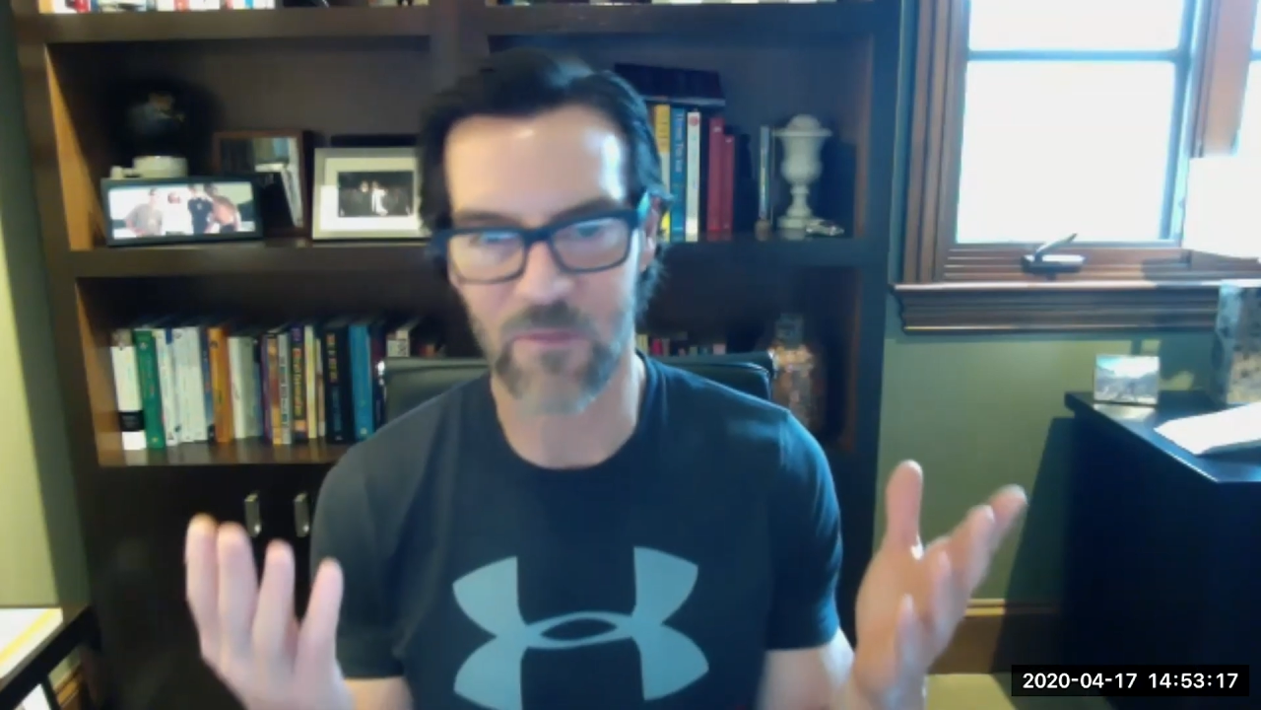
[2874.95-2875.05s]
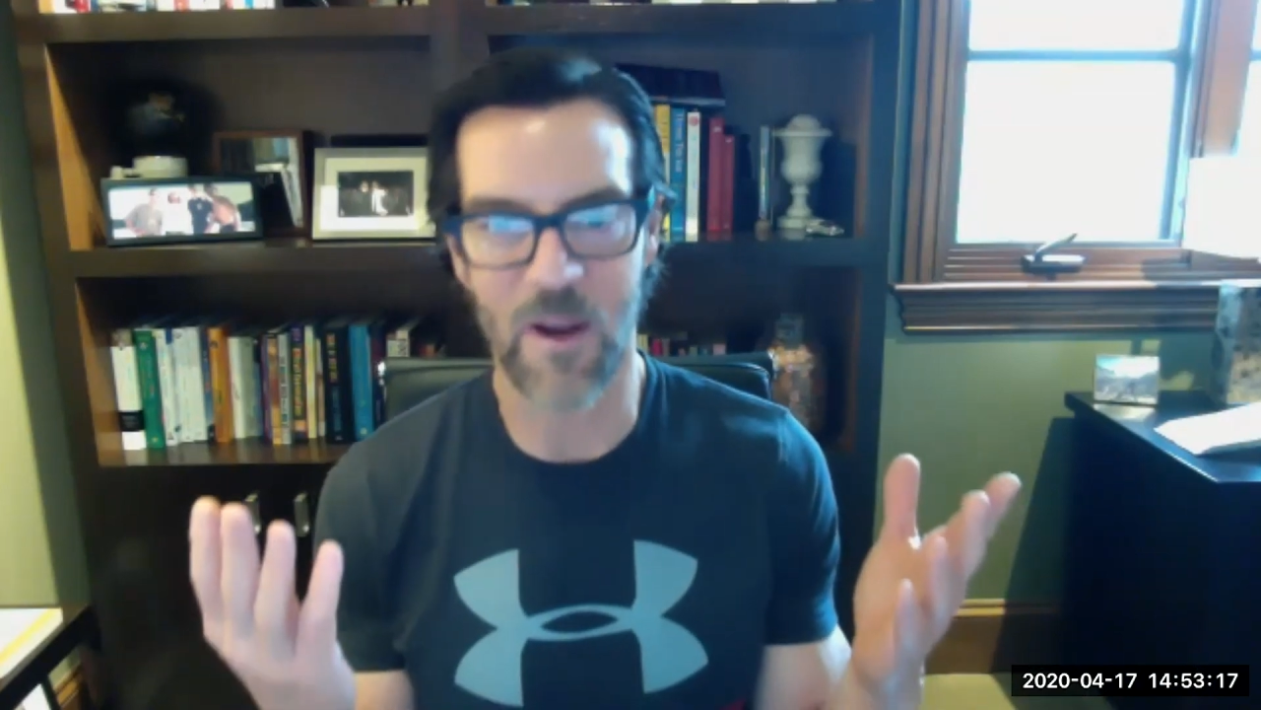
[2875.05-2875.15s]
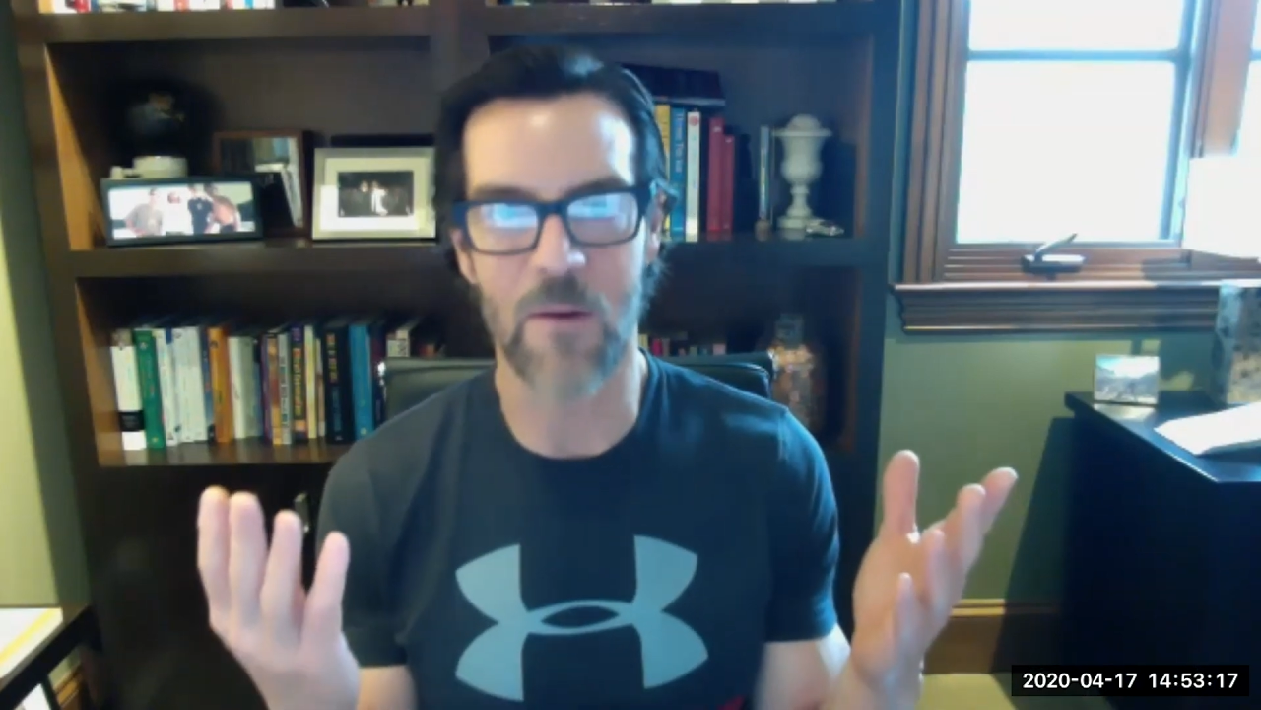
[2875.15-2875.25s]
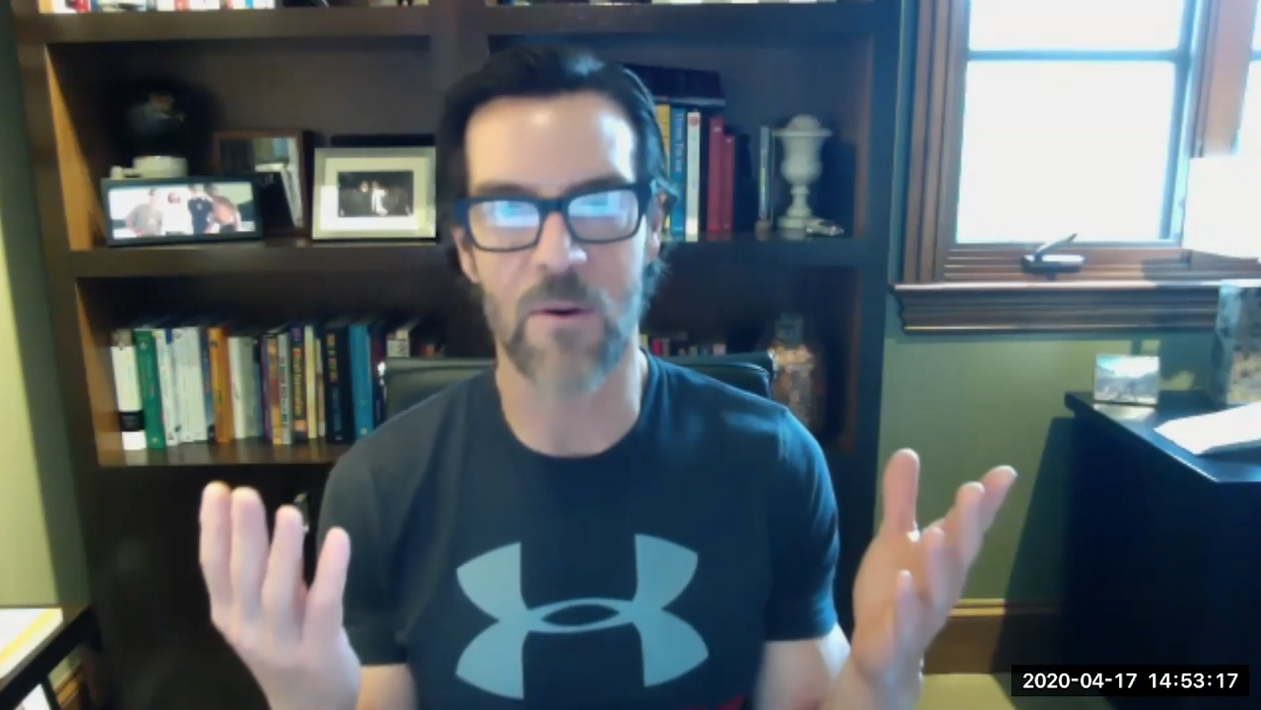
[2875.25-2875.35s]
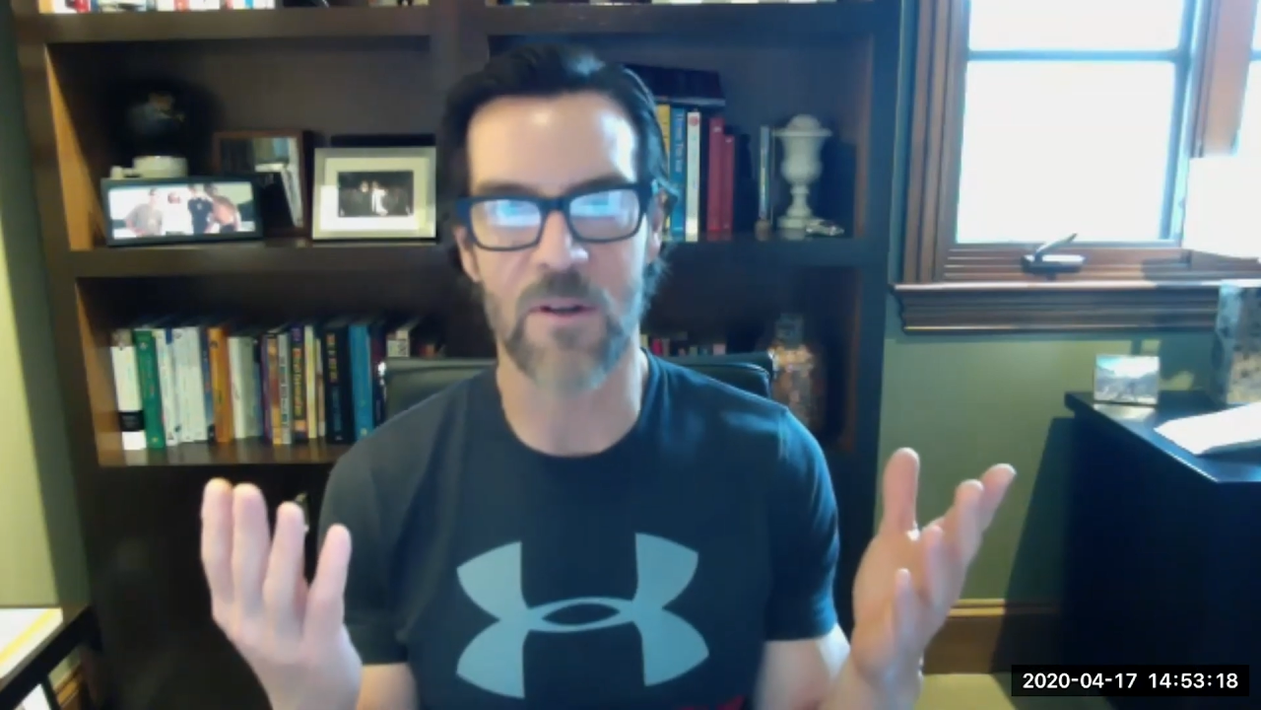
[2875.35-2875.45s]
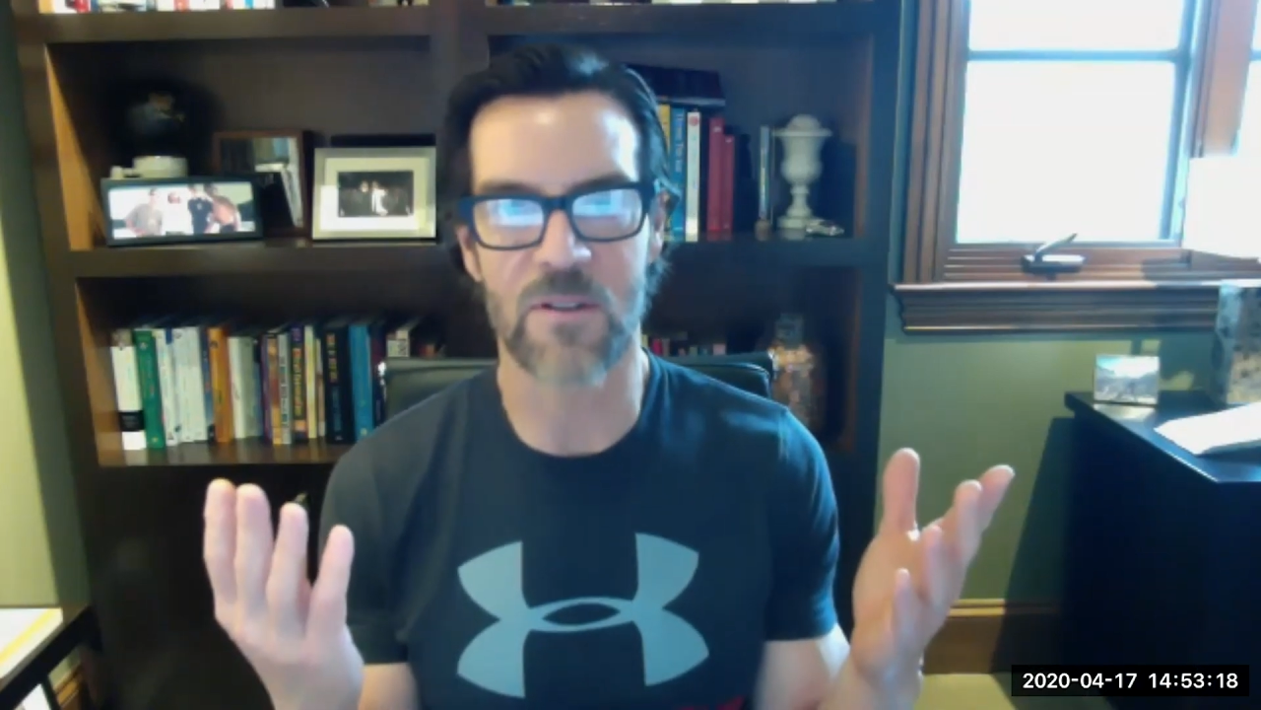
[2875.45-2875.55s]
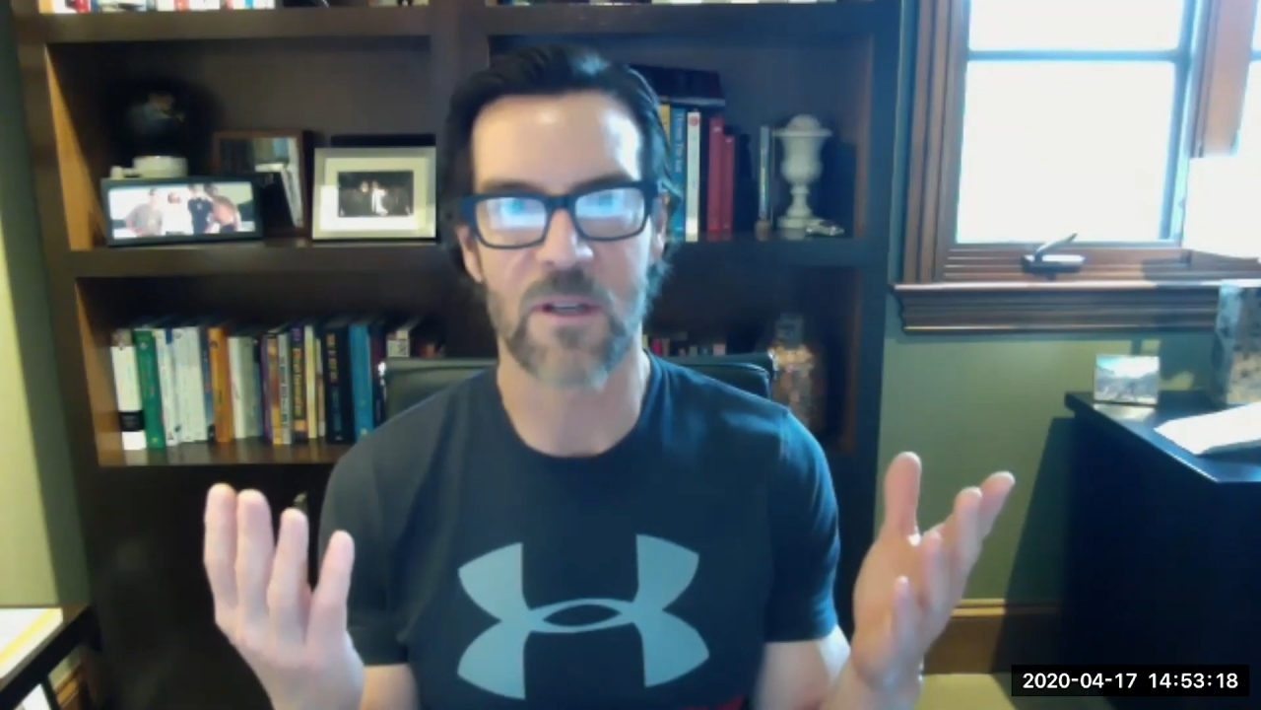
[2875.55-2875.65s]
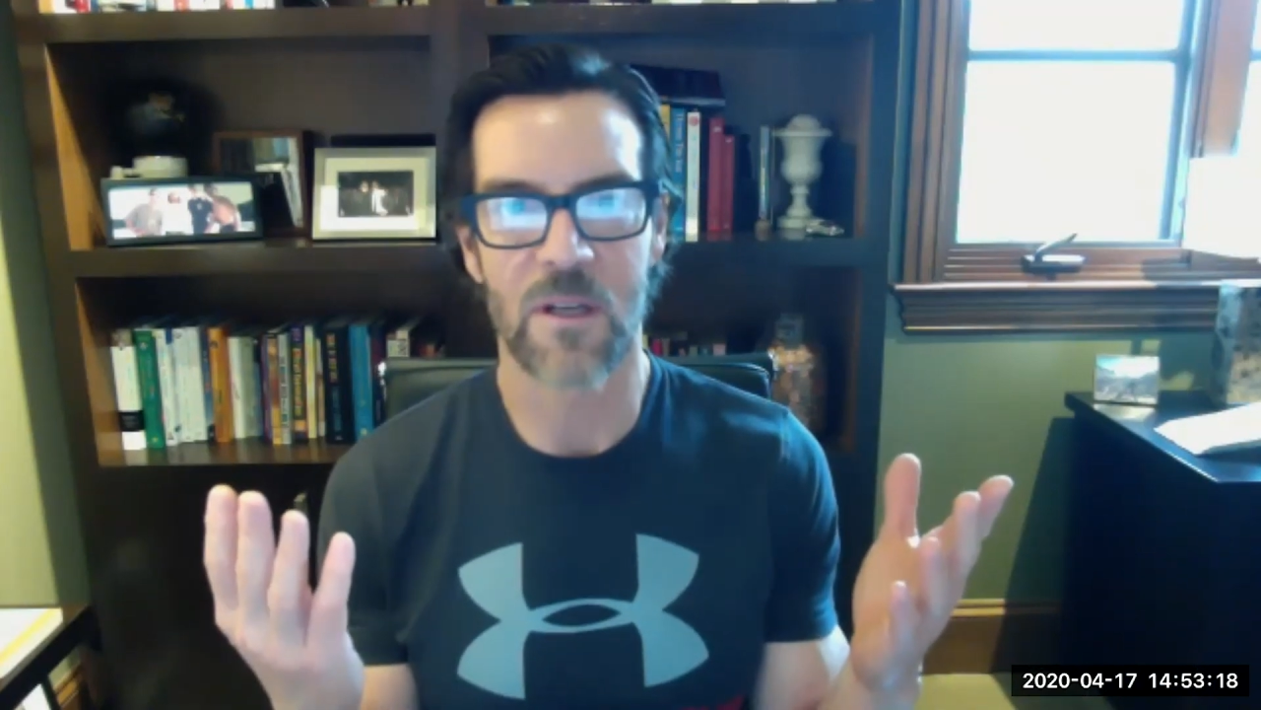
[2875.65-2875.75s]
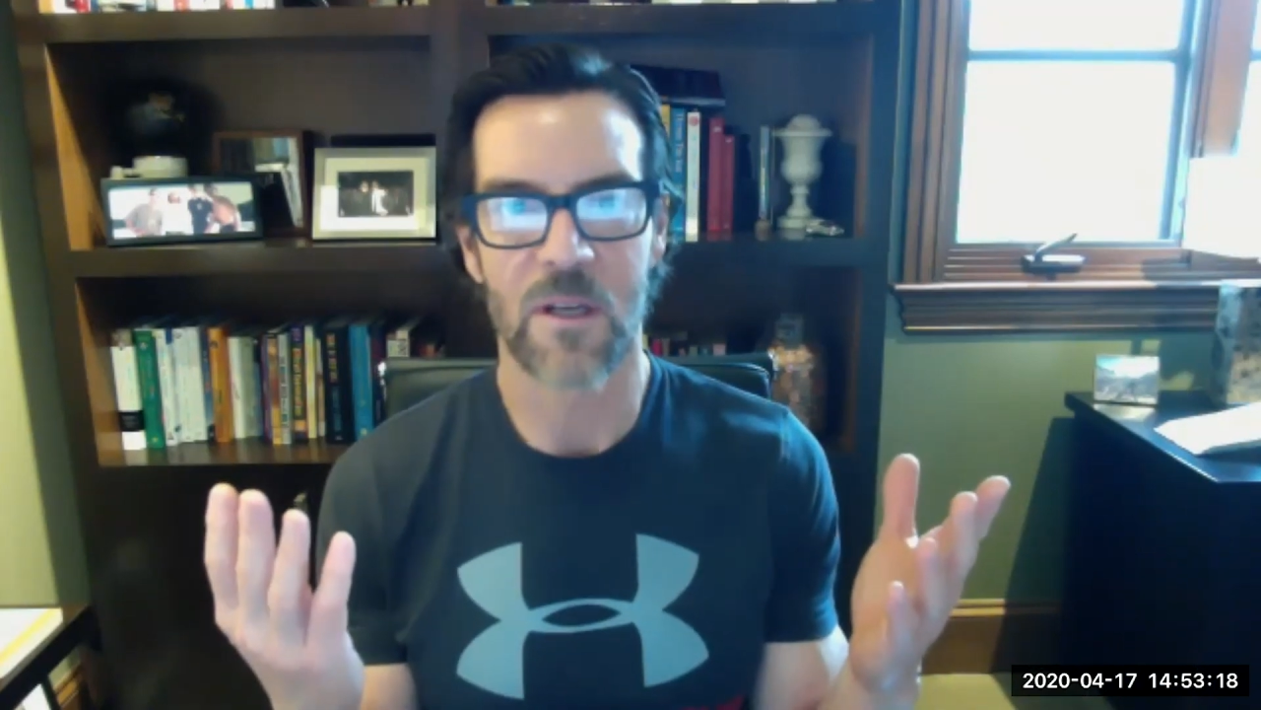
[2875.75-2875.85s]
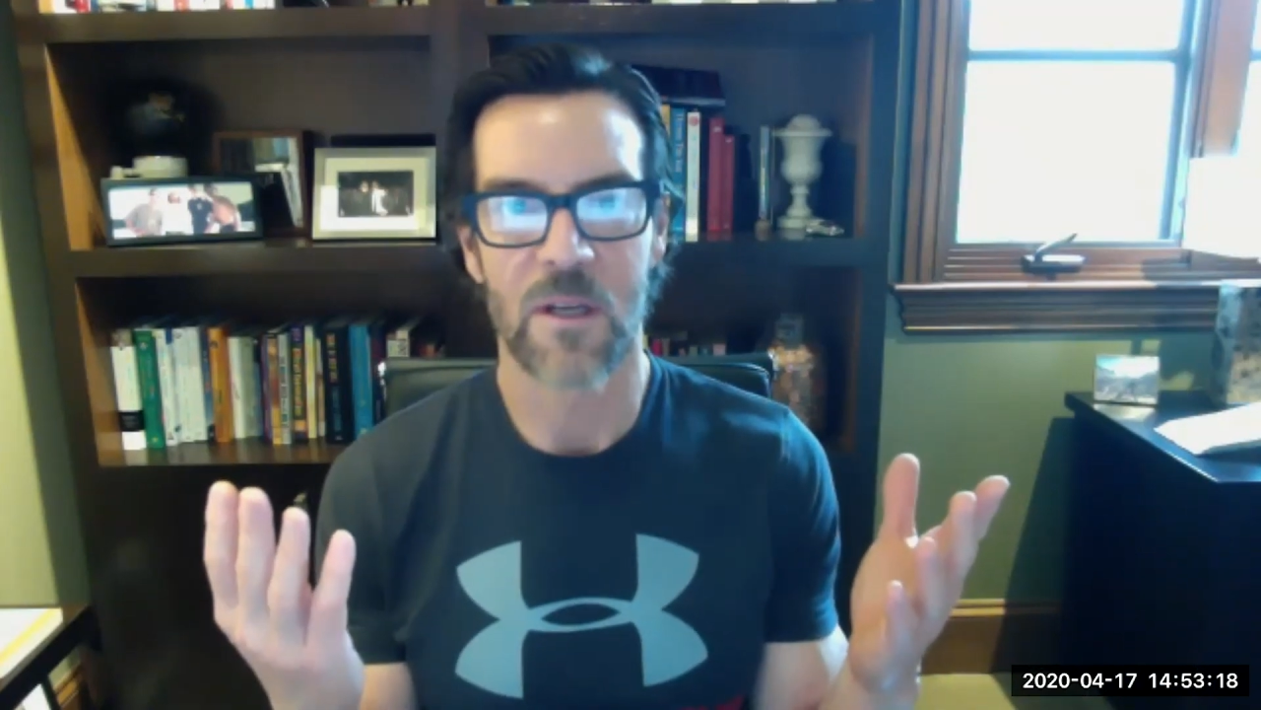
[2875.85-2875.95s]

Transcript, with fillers: virus,